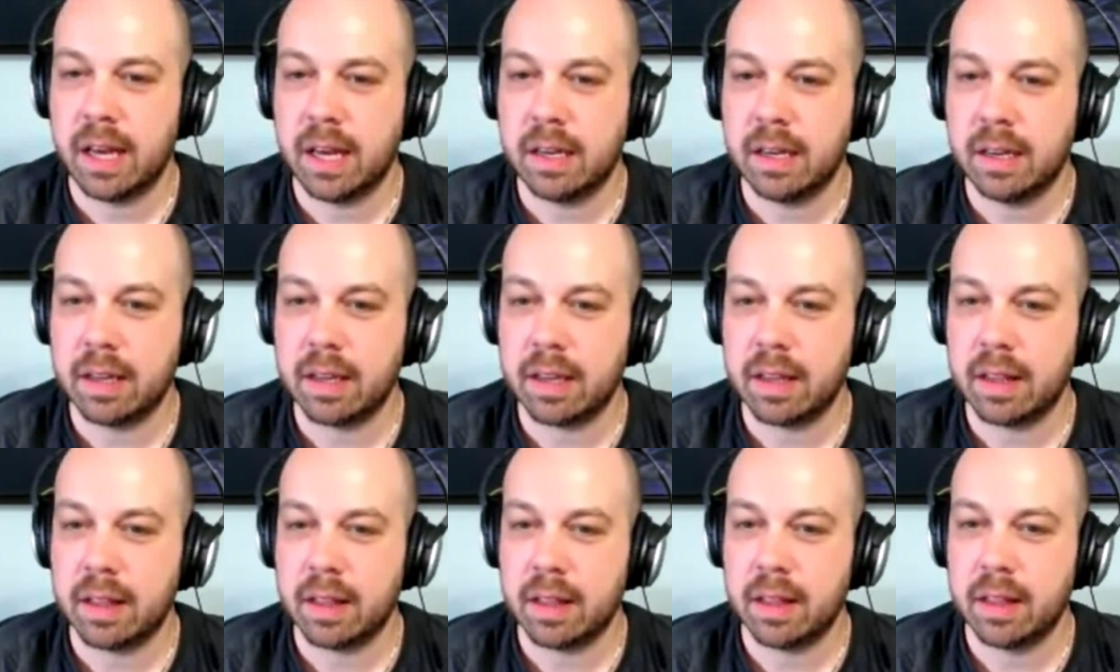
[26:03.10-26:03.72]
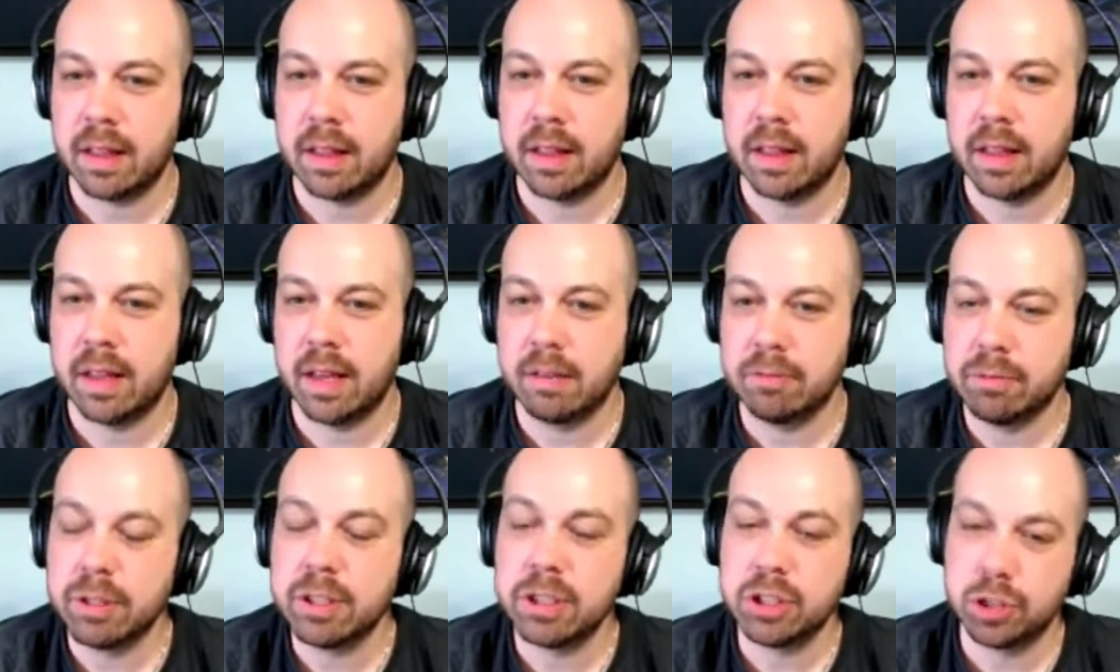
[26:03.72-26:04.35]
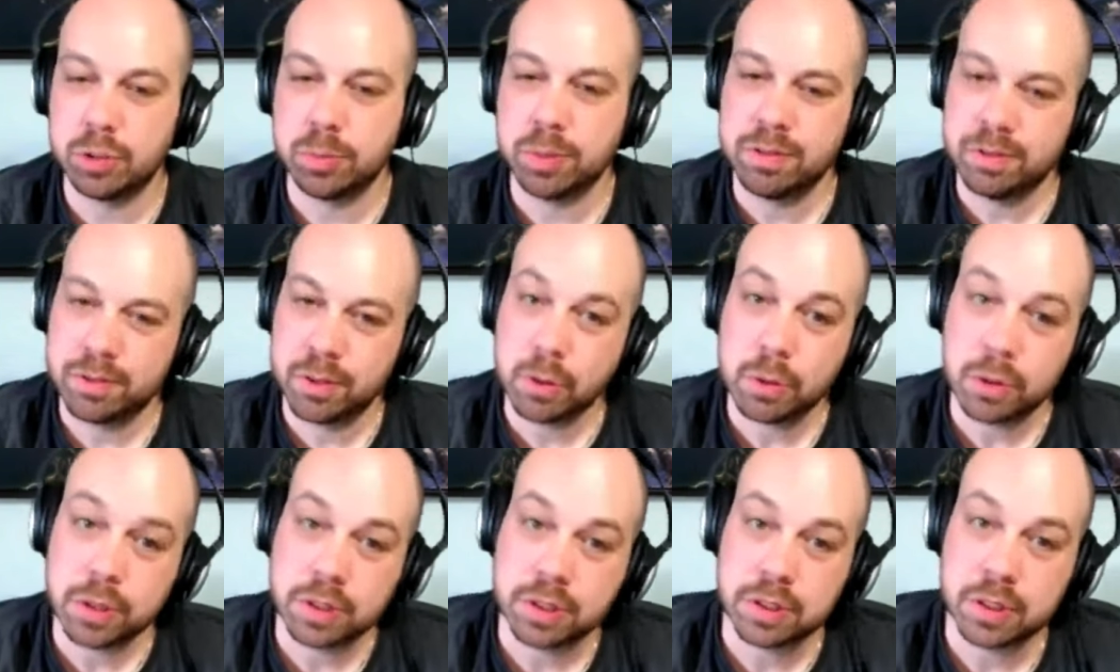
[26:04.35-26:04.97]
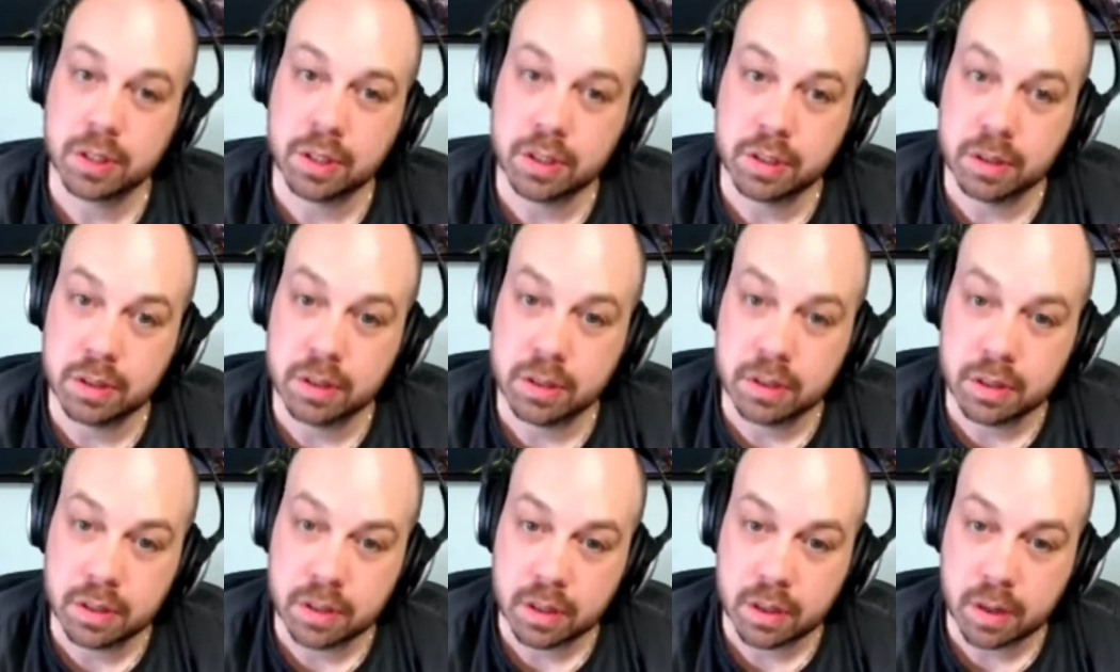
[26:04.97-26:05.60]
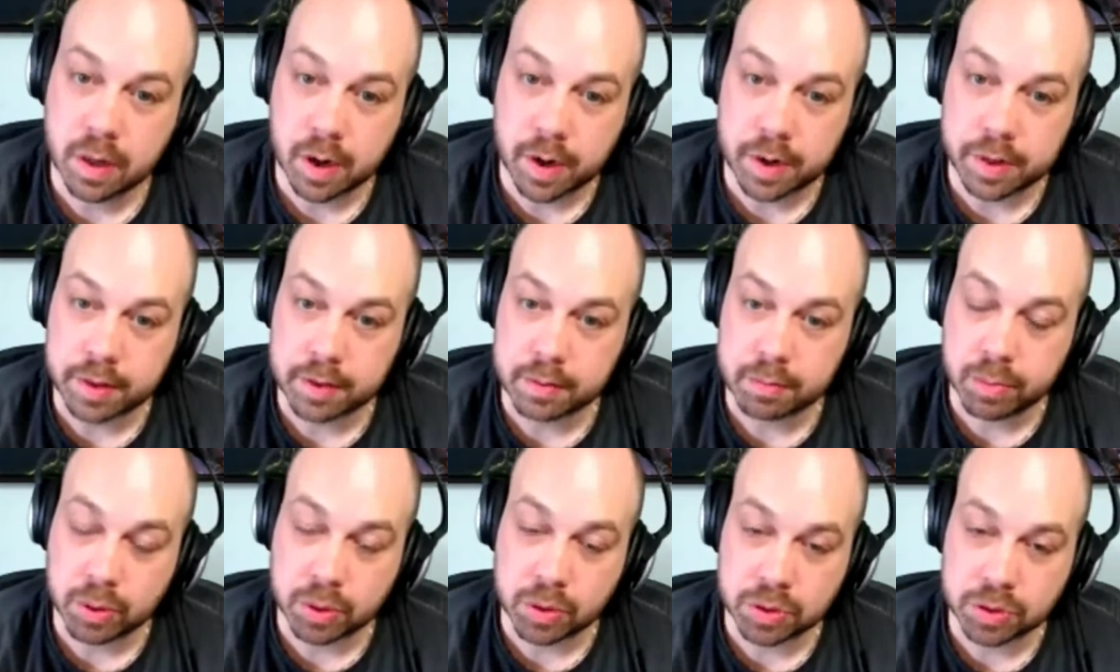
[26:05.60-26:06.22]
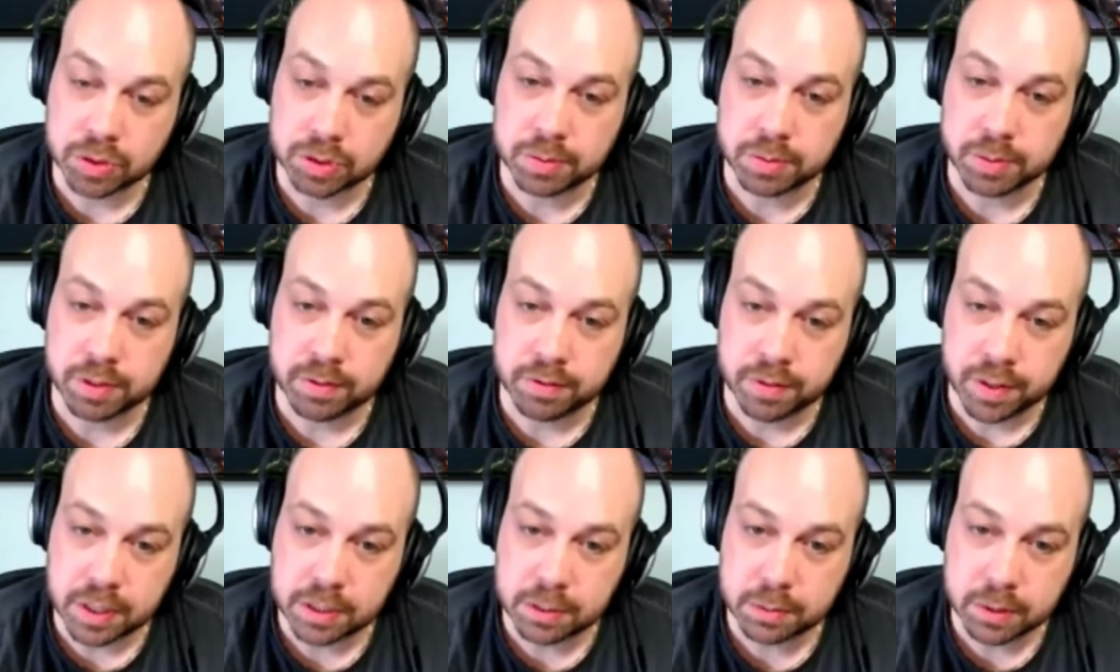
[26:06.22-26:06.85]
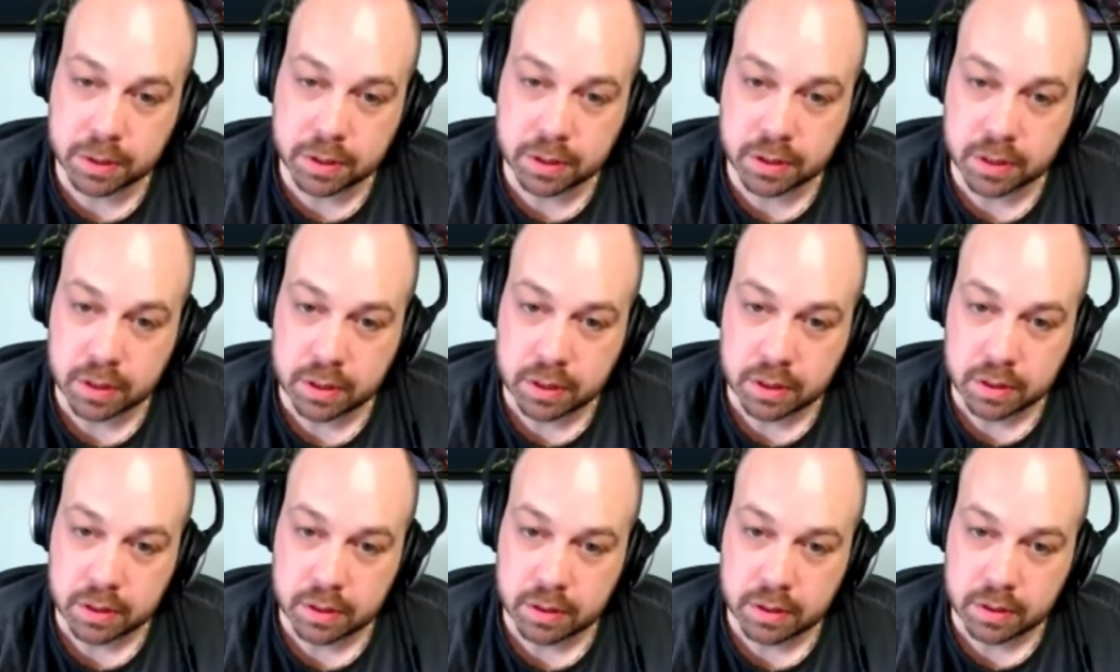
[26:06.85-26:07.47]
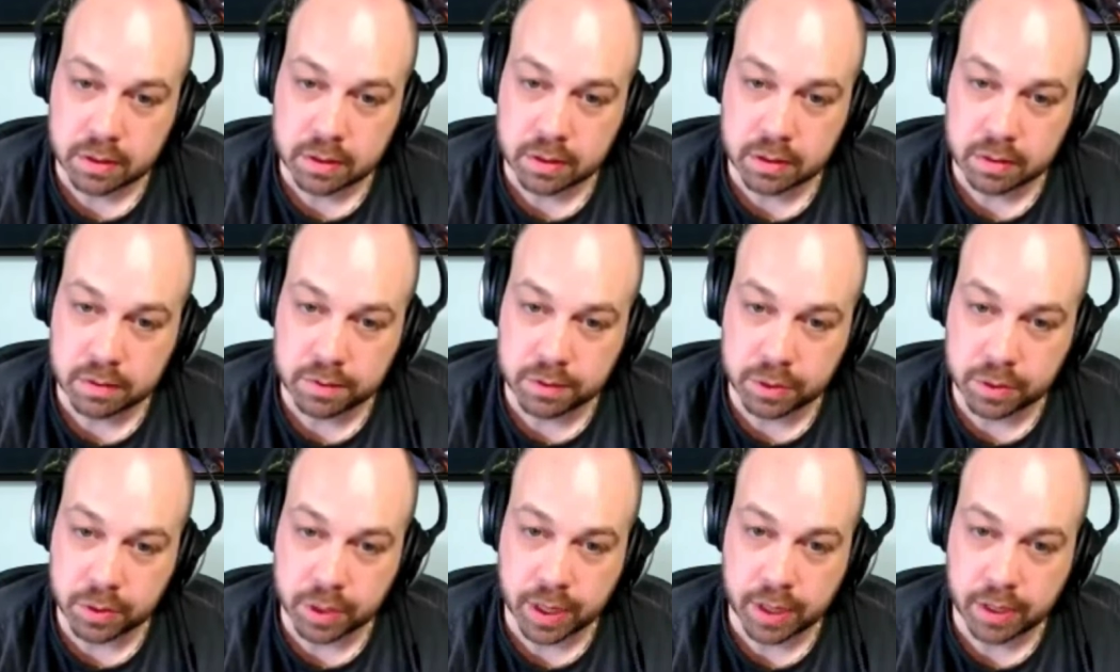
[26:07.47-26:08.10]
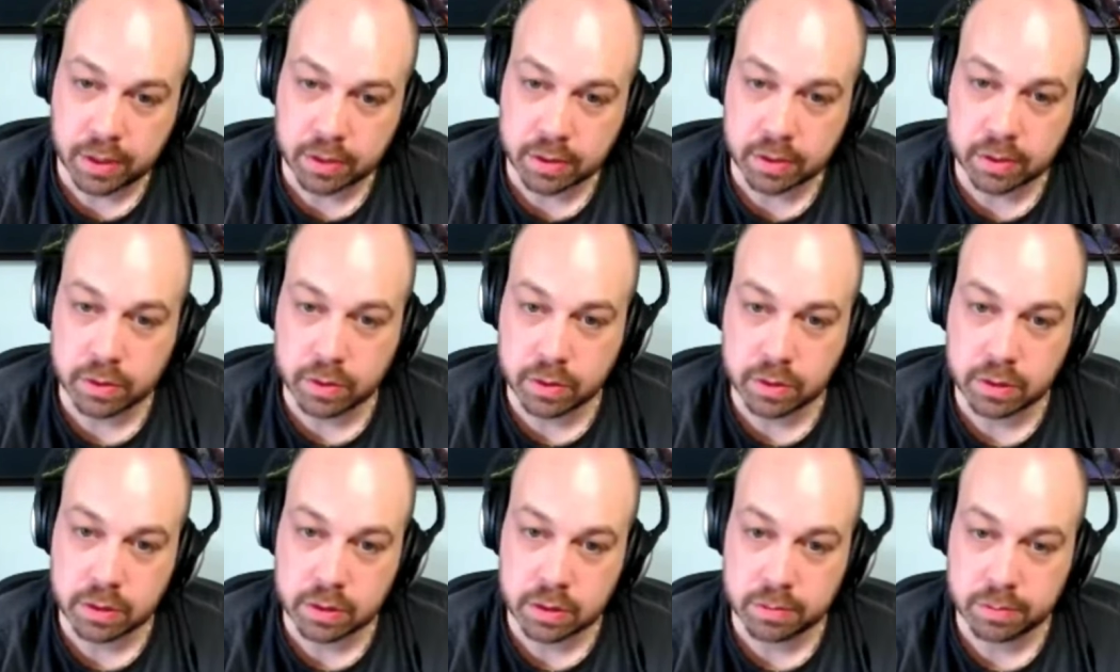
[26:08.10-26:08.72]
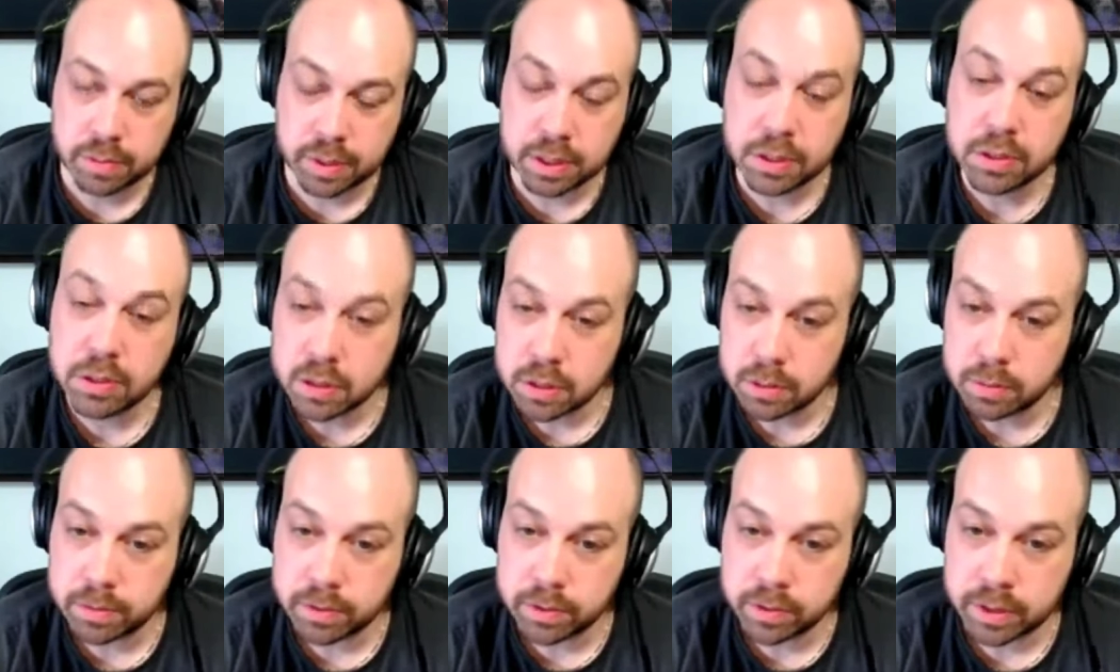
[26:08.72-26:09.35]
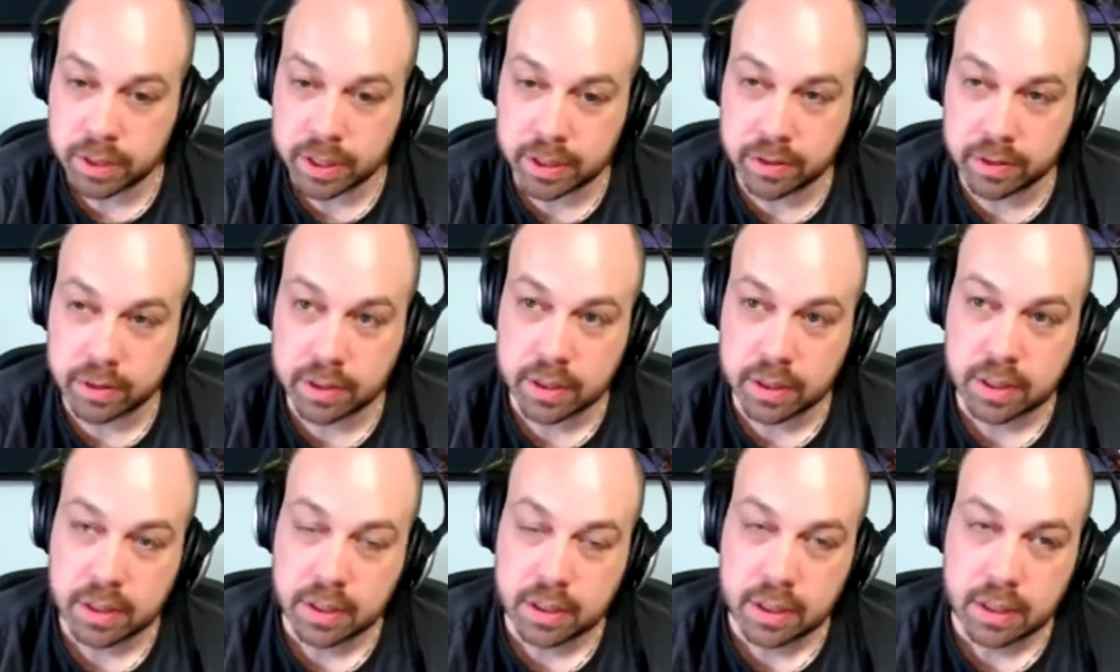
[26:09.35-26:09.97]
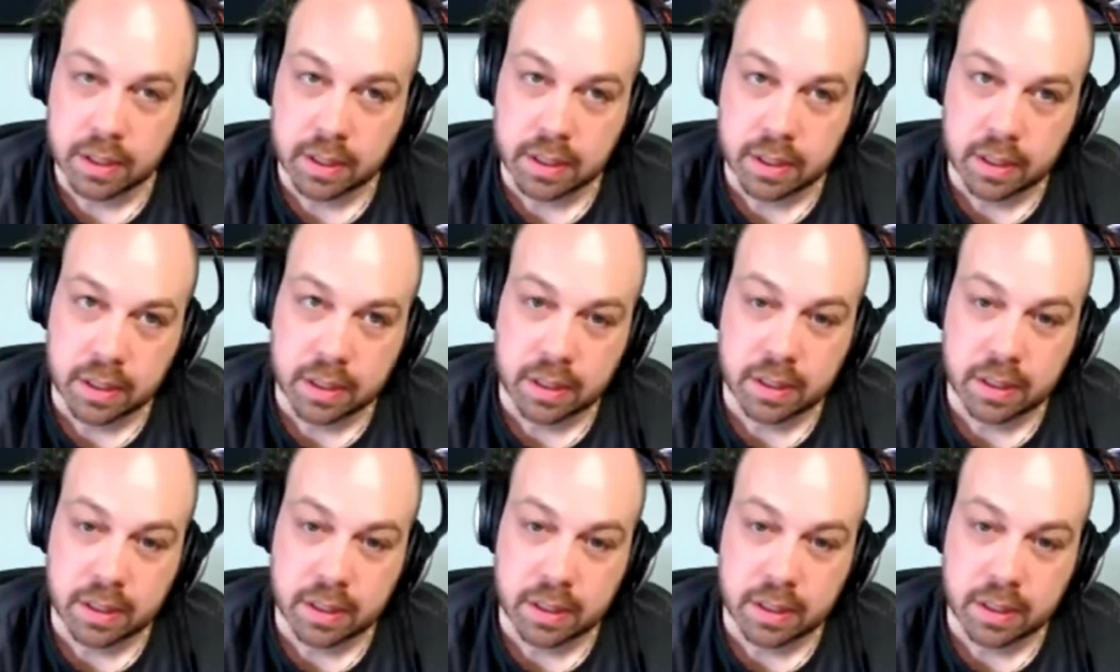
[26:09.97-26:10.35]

uh, I, like I really should be focused on either bolstering my Facebook view count or my YouTube view count.